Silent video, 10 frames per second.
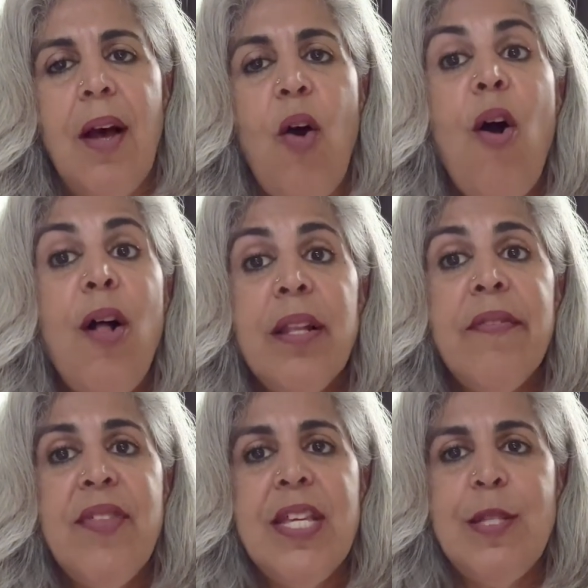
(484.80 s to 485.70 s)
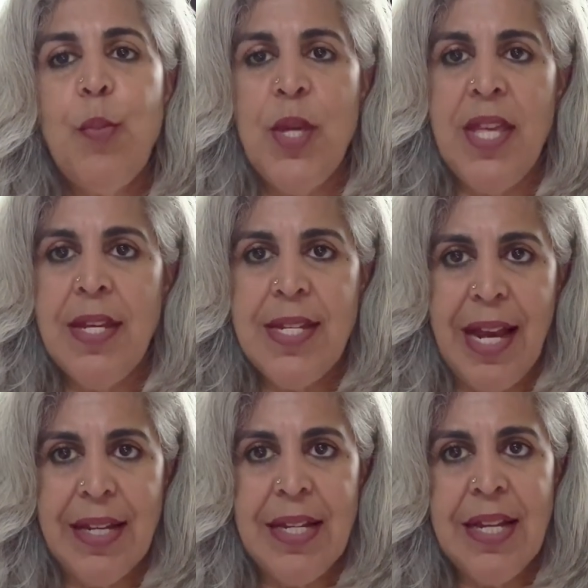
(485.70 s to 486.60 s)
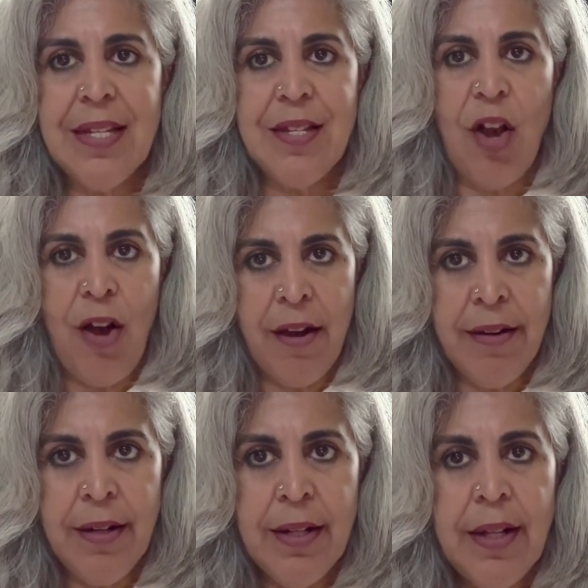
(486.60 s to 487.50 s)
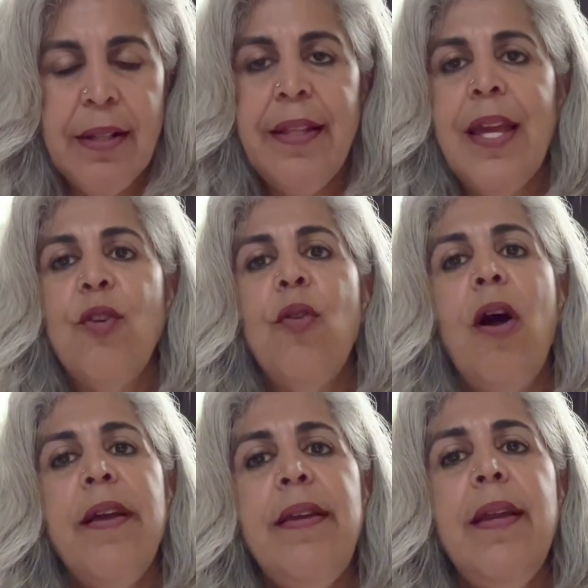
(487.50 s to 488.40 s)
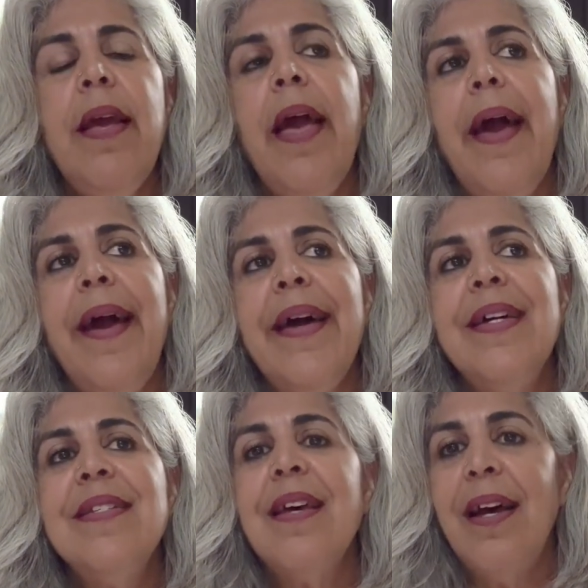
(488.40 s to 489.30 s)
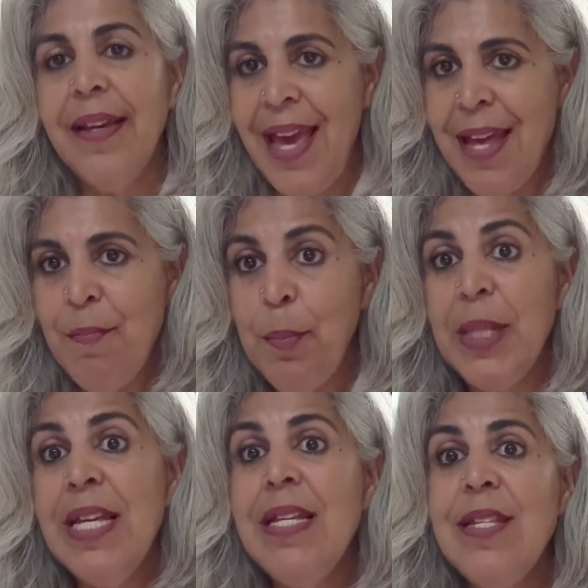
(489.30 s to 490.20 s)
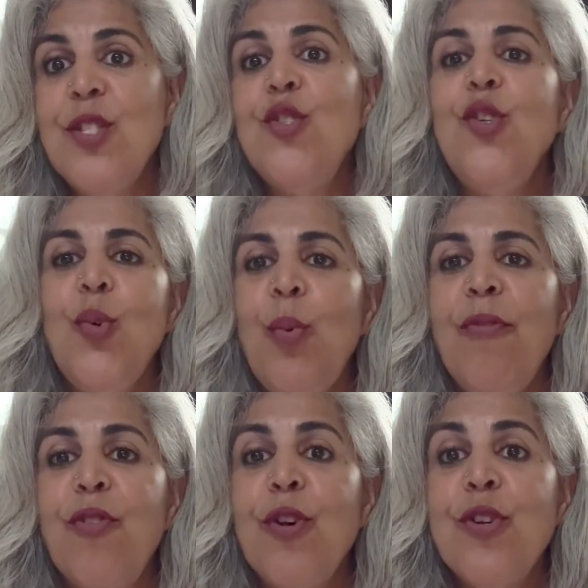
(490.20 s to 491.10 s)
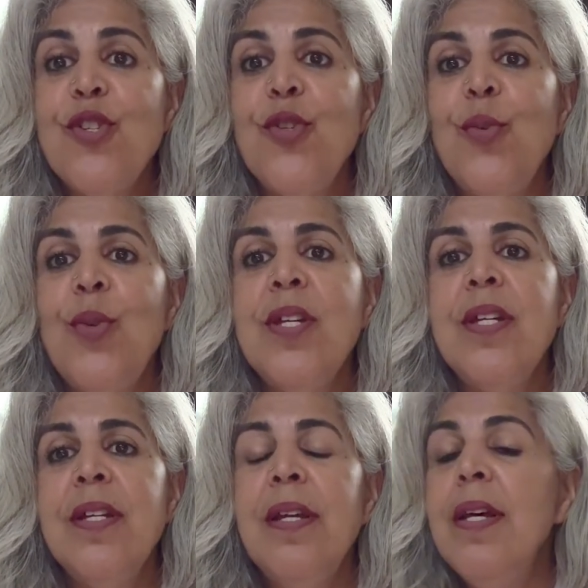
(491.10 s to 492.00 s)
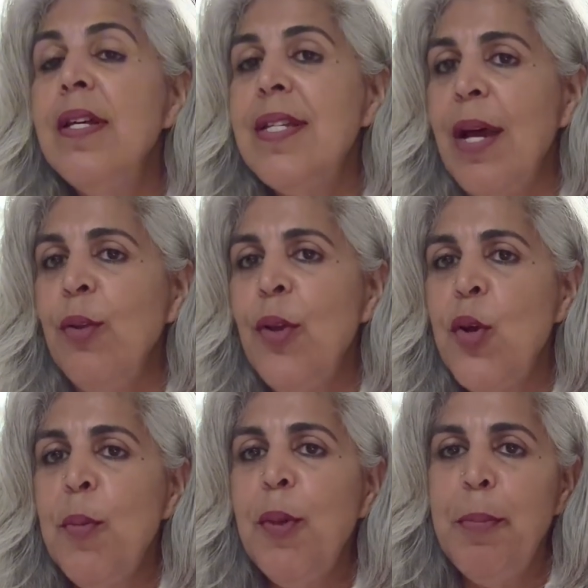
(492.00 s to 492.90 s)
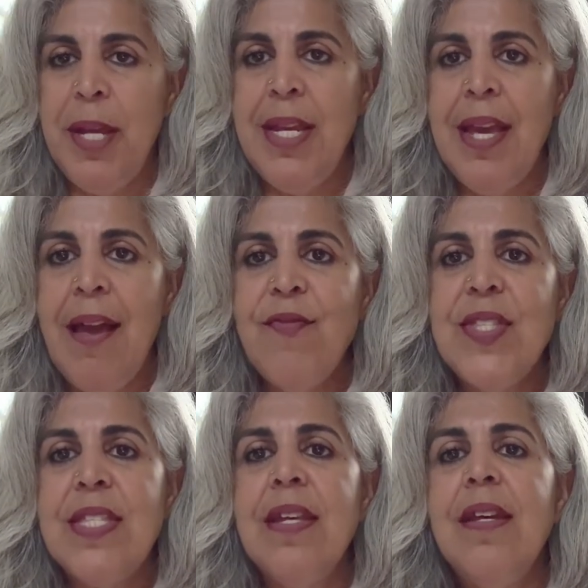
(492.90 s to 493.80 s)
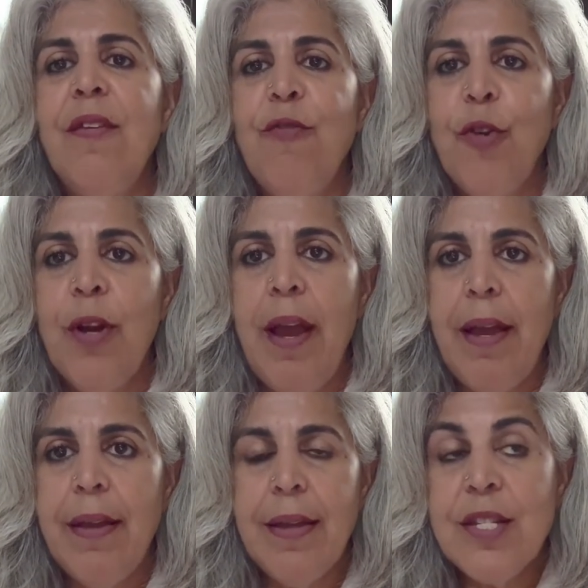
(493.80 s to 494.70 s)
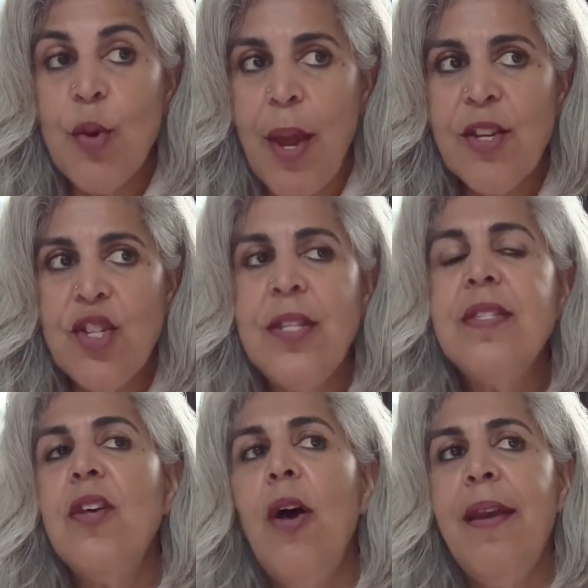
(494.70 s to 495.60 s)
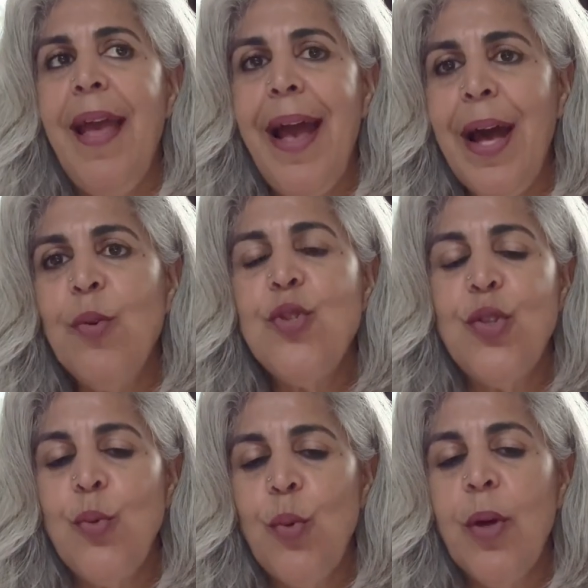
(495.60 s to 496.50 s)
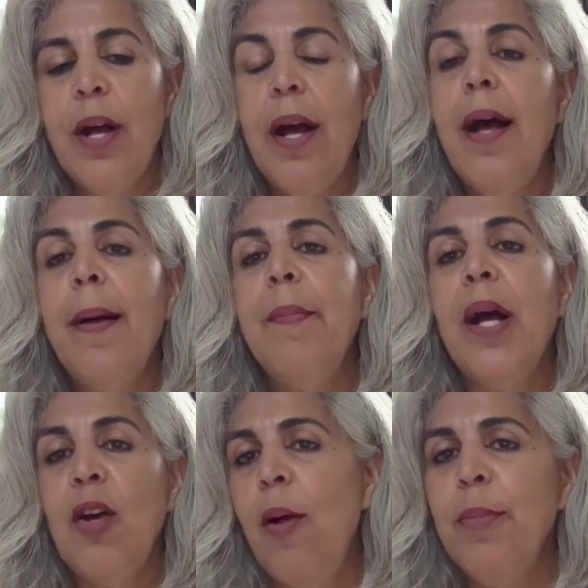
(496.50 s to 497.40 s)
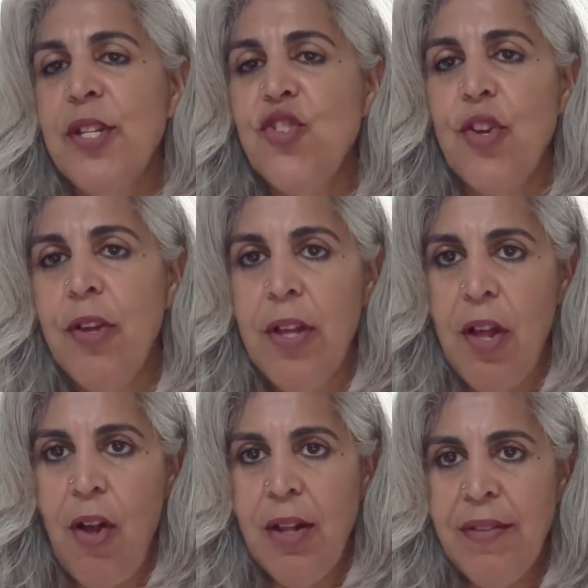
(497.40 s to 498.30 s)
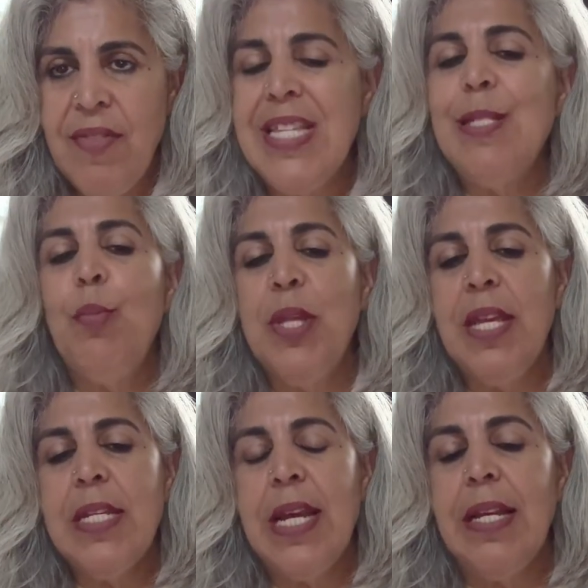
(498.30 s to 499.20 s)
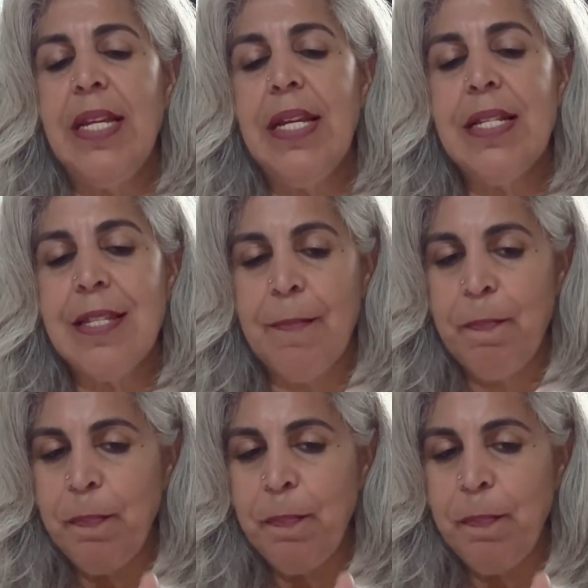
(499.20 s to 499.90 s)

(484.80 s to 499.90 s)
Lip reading: all of these breathing techniques are later on. And again, please do refer to the downloadable PDFs for directions on how to accomplish all of these breathing techniques.